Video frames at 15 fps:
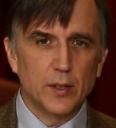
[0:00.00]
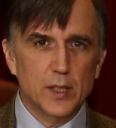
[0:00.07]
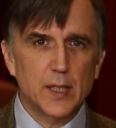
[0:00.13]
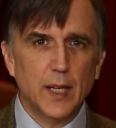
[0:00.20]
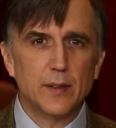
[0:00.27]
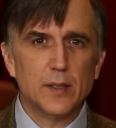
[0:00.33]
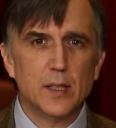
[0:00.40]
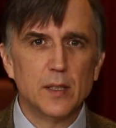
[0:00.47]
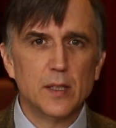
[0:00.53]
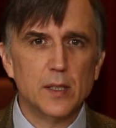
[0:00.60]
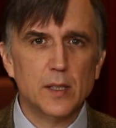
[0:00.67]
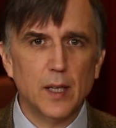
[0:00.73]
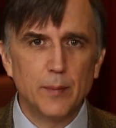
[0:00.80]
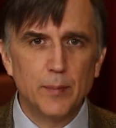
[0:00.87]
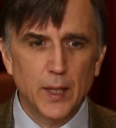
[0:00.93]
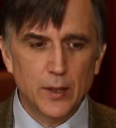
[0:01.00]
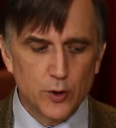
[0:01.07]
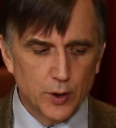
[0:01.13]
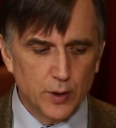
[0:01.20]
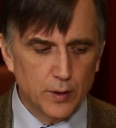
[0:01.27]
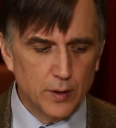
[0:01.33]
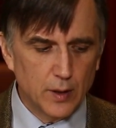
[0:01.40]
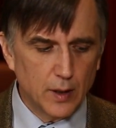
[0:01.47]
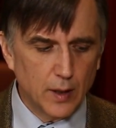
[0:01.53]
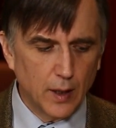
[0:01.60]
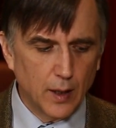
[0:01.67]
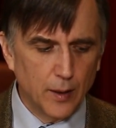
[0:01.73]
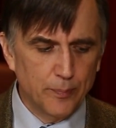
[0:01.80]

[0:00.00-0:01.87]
consensus, as I mentioned,